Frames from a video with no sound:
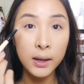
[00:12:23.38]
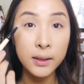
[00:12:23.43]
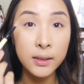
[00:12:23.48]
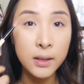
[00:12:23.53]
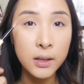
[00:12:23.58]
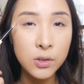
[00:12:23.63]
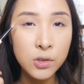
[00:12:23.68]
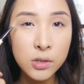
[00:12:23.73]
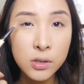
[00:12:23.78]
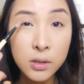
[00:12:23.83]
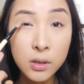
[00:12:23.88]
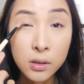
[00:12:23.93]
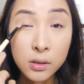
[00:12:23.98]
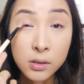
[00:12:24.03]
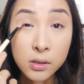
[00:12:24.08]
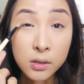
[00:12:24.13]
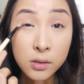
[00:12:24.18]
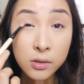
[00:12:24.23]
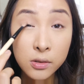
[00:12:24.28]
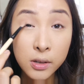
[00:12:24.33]
and then just
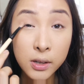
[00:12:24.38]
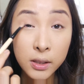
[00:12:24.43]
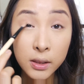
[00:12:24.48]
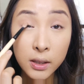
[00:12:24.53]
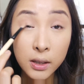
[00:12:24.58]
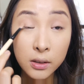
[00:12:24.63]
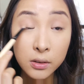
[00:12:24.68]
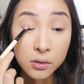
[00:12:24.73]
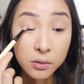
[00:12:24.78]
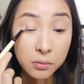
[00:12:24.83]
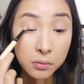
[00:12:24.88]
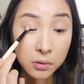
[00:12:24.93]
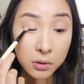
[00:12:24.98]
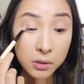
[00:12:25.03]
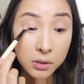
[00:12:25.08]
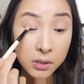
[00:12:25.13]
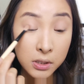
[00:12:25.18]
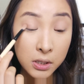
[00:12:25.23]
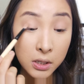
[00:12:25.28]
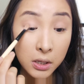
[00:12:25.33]
concentrate that
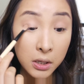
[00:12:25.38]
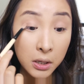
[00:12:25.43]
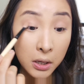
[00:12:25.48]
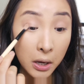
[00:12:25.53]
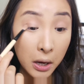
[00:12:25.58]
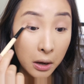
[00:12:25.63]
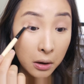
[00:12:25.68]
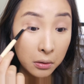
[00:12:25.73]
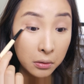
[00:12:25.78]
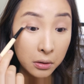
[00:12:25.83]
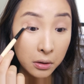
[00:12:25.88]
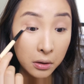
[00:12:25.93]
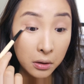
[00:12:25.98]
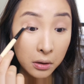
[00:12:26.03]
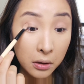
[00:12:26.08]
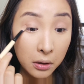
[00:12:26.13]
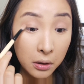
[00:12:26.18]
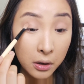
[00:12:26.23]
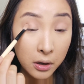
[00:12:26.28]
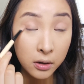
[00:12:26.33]
towards the
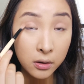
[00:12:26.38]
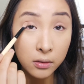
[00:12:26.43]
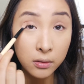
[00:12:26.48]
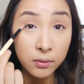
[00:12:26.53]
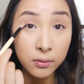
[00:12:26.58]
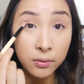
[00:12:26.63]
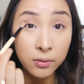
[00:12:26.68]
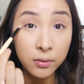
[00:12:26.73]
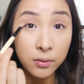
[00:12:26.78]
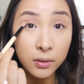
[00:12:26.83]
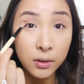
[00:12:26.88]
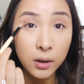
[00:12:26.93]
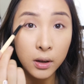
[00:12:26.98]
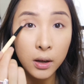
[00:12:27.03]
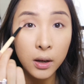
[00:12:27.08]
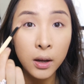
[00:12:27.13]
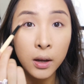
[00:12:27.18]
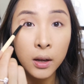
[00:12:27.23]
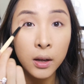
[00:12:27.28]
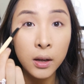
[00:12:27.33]
outer kind of
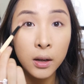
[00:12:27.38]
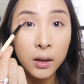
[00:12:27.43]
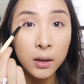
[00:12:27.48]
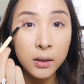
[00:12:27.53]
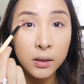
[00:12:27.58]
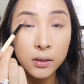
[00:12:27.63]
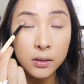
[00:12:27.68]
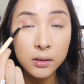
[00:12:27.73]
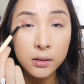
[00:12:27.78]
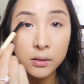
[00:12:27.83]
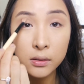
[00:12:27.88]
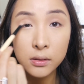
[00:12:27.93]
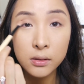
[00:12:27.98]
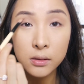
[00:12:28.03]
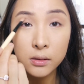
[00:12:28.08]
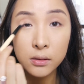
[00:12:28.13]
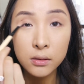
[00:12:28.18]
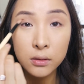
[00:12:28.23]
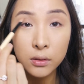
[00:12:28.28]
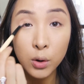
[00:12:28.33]
uh,
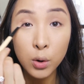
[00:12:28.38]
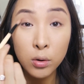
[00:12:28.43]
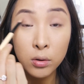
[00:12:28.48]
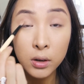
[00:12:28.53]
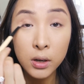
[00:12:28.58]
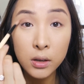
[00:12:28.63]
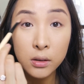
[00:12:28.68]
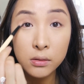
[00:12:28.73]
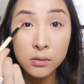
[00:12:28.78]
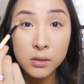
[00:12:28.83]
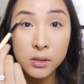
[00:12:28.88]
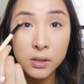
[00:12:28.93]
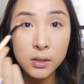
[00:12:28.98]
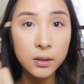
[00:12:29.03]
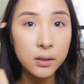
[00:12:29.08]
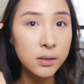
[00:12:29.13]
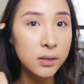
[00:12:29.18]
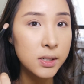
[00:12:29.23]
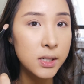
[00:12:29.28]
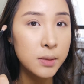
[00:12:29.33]
corner
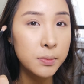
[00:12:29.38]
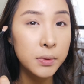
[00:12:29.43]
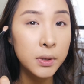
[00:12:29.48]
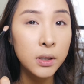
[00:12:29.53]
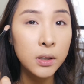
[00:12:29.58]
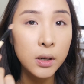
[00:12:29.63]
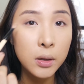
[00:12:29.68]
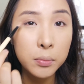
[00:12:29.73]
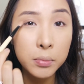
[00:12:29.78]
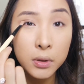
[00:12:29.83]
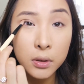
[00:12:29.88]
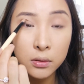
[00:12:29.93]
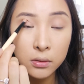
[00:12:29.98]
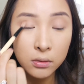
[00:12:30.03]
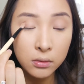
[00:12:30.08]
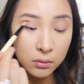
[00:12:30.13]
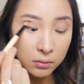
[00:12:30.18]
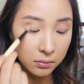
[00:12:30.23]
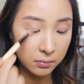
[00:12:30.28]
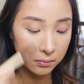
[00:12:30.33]
to deepen it up a
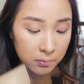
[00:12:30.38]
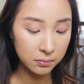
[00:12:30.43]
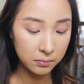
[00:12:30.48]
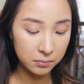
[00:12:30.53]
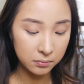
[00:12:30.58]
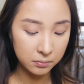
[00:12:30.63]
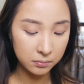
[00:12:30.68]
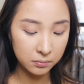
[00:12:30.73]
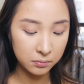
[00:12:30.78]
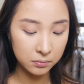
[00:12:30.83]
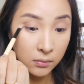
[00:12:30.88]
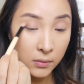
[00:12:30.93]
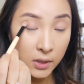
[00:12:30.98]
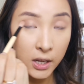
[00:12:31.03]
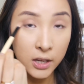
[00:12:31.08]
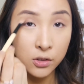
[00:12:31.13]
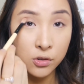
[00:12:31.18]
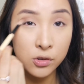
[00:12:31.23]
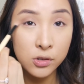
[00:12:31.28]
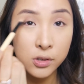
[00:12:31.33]
little.
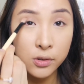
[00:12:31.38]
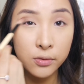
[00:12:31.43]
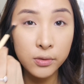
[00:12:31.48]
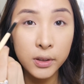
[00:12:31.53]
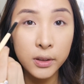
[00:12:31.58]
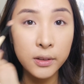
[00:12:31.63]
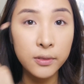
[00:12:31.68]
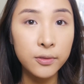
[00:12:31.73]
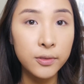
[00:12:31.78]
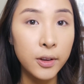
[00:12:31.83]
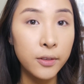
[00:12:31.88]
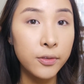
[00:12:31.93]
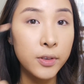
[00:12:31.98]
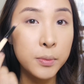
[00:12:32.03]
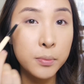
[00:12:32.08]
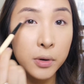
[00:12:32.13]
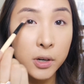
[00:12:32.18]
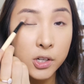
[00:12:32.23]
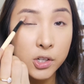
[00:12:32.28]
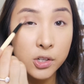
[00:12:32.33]
And use a really fluffy
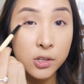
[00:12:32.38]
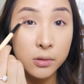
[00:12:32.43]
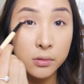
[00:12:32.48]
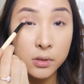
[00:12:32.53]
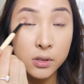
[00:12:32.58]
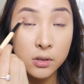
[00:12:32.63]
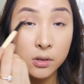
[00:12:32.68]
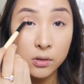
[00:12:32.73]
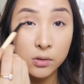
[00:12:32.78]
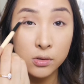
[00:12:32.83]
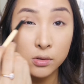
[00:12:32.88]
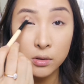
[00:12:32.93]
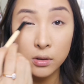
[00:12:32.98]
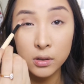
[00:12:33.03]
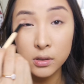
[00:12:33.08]
brush so it's not too